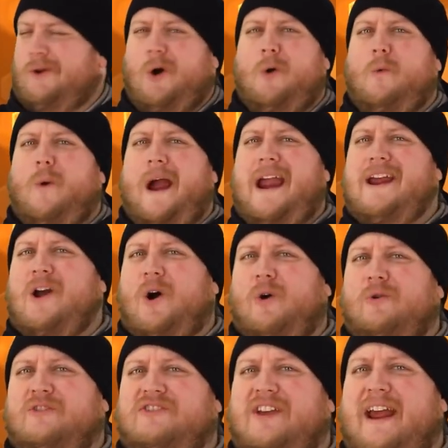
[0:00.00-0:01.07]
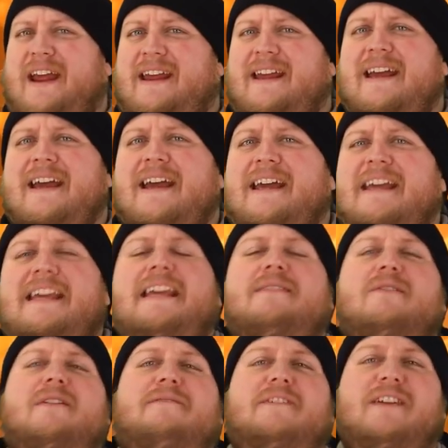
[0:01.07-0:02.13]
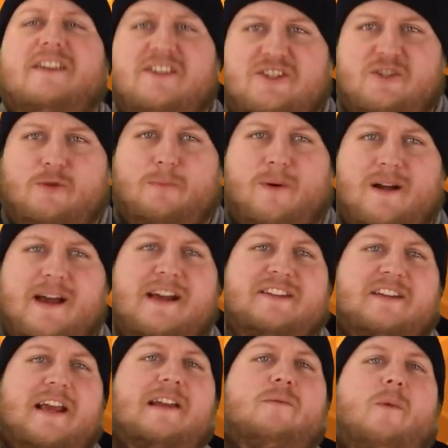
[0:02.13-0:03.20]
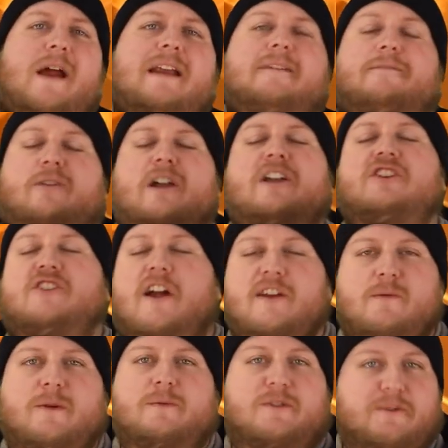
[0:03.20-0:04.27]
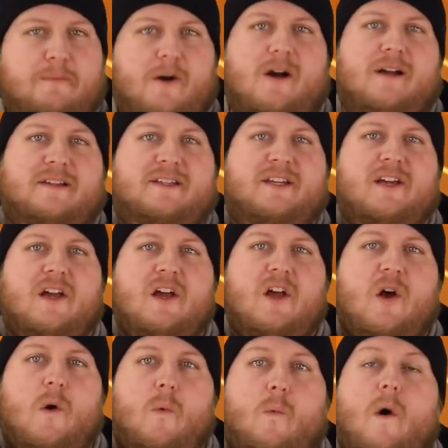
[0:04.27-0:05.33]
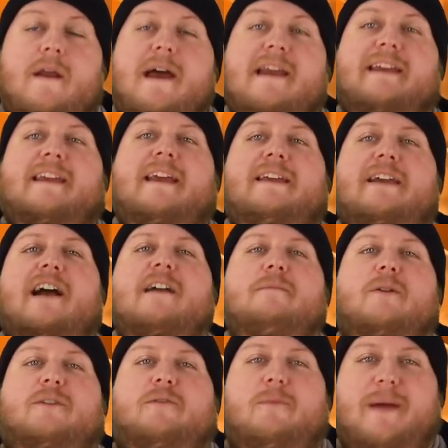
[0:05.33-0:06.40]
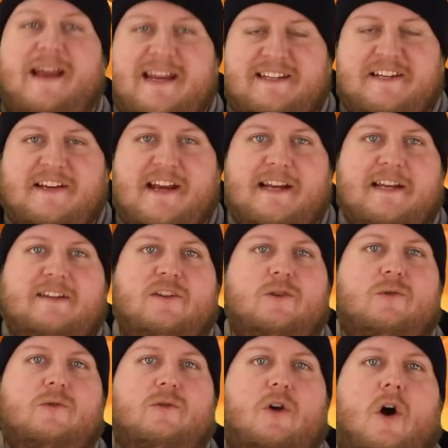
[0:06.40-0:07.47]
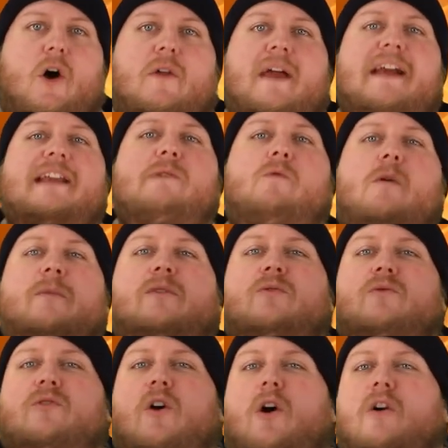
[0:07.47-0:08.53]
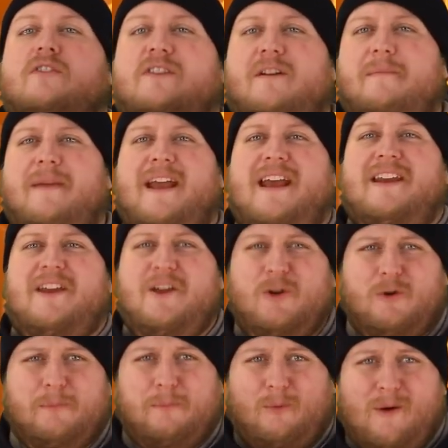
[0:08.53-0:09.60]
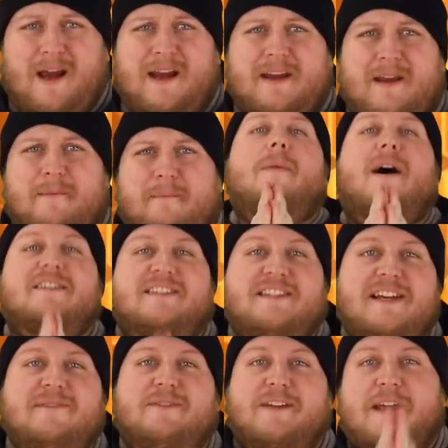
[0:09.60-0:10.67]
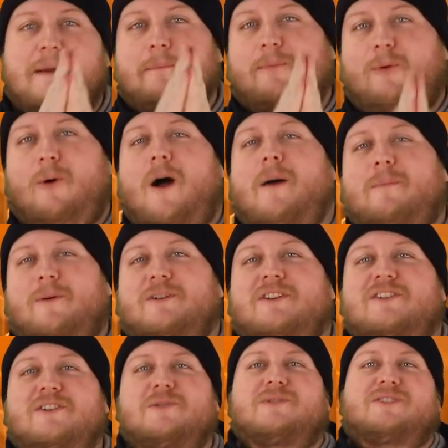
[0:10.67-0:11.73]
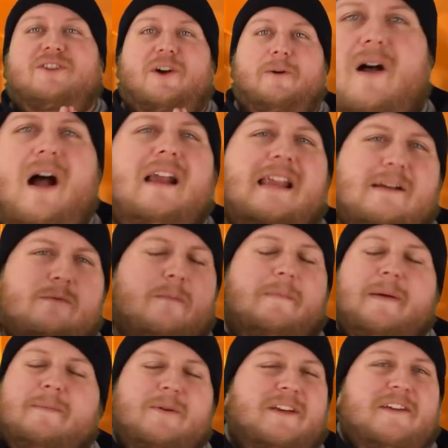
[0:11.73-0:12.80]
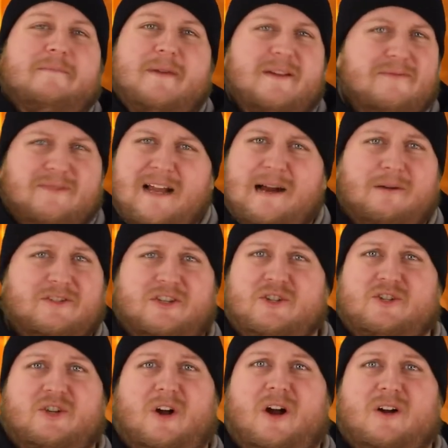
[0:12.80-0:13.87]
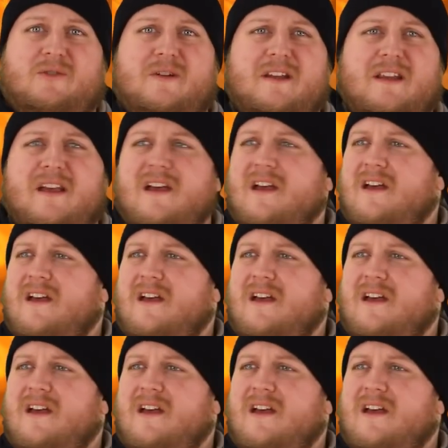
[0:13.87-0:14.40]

no way, Jose, even if he is super nice and waiting for a genuine response. One etiquette guidebook from 1882 called any woman who calls on a man ill-bred and positively improper to do so. I like when people give me flowers and chocolate.